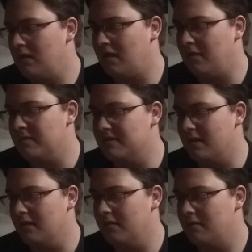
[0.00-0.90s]
He was
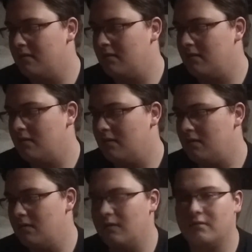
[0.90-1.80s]
a
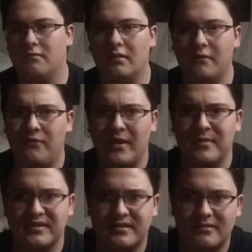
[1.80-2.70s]

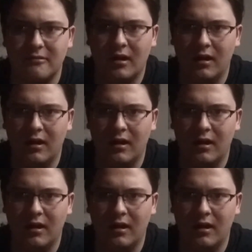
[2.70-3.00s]
famous